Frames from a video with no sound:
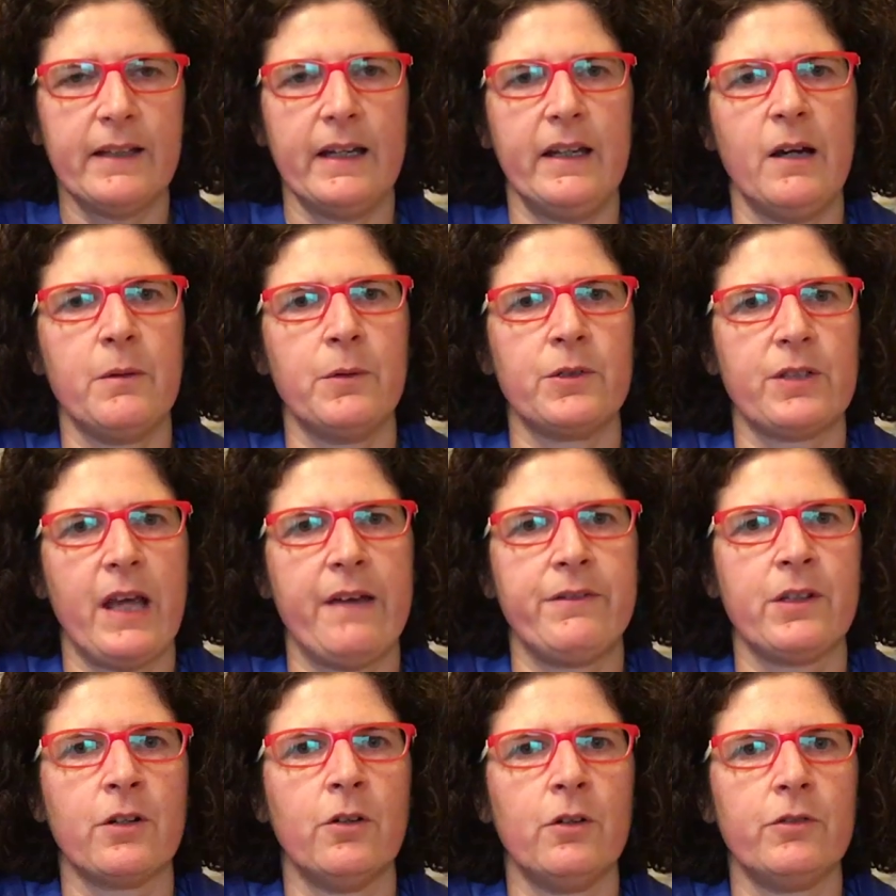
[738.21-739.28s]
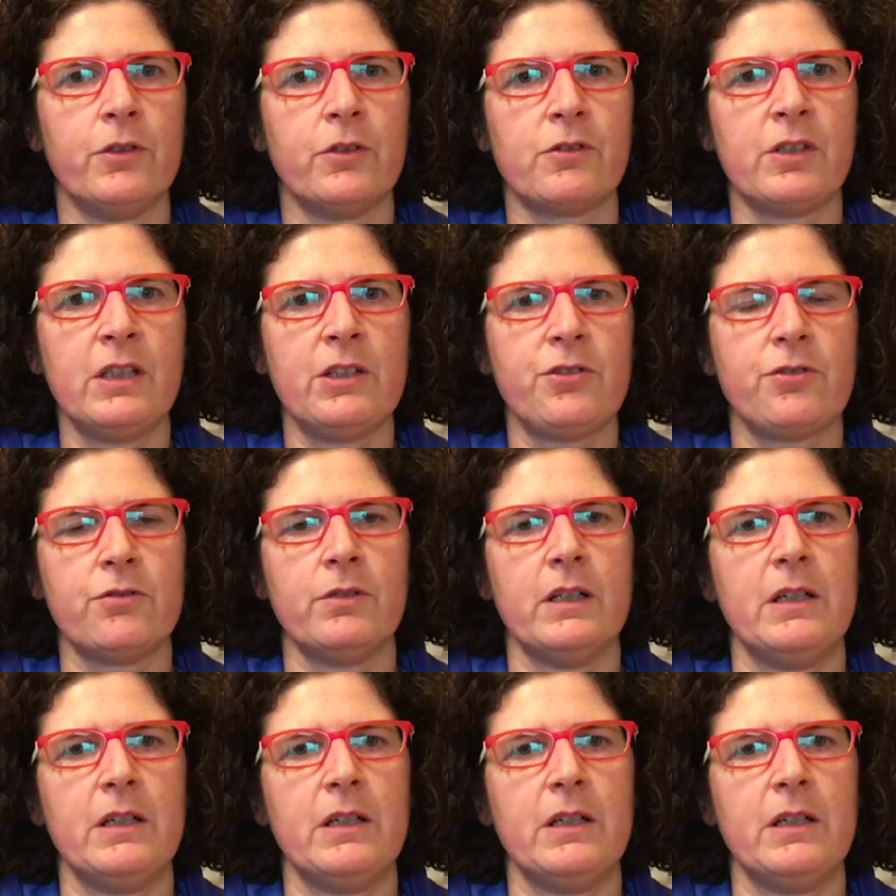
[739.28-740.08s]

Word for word: and I was having all those issues